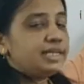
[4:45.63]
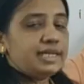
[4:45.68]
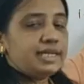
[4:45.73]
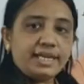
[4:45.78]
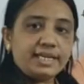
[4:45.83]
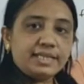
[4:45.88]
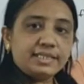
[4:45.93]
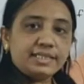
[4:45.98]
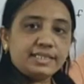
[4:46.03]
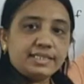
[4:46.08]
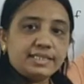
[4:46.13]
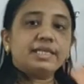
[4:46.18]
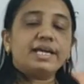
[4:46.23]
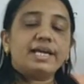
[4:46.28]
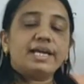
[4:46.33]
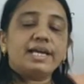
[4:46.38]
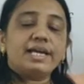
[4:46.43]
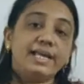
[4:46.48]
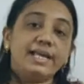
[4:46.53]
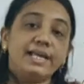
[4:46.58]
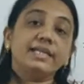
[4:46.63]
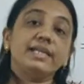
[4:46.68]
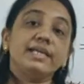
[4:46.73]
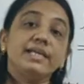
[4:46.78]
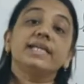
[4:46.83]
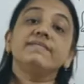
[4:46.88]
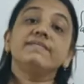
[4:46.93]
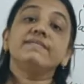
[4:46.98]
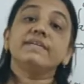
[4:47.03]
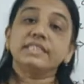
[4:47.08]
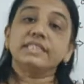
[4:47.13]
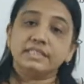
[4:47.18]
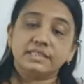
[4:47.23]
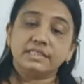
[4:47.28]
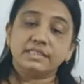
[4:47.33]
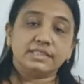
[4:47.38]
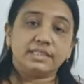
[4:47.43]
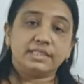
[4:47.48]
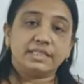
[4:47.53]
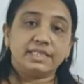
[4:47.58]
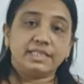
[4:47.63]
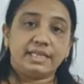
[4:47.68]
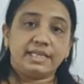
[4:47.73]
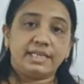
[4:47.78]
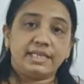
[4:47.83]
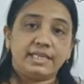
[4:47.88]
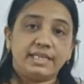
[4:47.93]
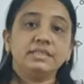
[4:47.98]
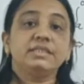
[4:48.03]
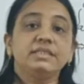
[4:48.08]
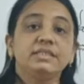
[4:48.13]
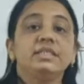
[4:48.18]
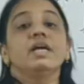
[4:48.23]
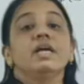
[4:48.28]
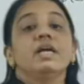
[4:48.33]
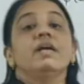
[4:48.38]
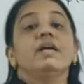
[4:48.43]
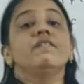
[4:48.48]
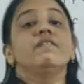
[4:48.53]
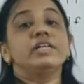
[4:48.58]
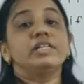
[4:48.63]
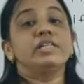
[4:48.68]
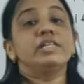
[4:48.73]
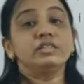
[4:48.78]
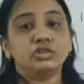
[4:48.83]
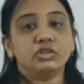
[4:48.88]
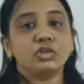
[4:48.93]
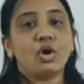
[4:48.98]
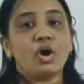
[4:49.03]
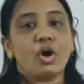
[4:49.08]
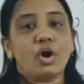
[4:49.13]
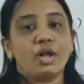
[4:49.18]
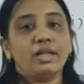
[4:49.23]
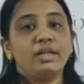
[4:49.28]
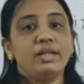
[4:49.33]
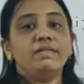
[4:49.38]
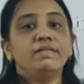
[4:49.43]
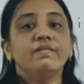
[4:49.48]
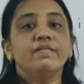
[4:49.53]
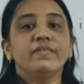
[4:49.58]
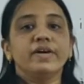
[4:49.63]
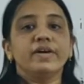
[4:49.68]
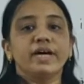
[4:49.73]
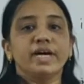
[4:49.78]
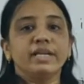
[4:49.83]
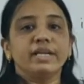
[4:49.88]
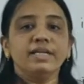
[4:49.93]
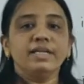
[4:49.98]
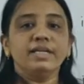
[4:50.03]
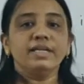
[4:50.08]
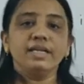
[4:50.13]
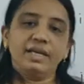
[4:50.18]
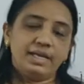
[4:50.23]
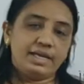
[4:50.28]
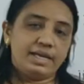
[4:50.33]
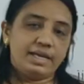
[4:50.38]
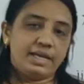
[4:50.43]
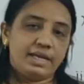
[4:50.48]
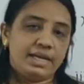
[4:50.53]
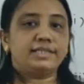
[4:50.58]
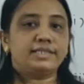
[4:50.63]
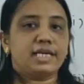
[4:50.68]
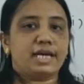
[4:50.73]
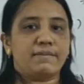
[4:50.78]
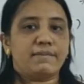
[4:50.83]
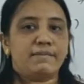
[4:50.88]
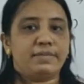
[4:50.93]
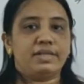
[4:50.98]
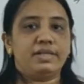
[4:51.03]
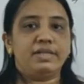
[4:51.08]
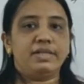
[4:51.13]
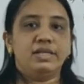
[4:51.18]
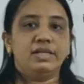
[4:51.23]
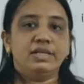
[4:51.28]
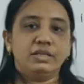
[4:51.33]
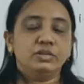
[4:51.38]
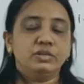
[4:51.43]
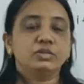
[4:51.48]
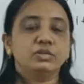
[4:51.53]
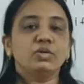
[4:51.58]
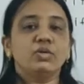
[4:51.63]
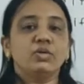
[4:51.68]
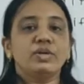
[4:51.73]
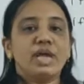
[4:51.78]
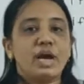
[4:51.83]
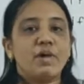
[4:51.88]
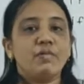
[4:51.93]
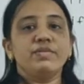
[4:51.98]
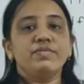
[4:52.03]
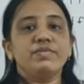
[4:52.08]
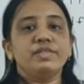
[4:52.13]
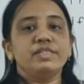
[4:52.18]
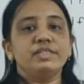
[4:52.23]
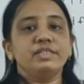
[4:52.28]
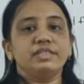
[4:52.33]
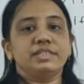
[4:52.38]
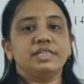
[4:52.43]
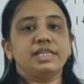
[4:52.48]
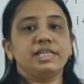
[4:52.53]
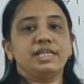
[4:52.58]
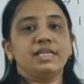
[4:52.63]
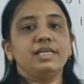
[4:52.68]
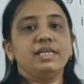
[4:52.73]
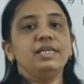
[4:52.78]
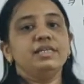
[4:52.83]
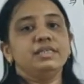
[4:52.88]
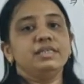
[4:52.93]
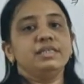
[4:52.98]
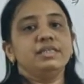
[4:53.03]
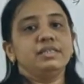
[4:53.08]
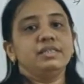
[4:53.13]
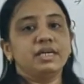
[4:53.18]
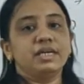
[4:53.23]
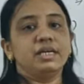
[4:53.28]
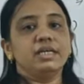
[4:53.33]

test and convergency test will solve one example. So now we will see the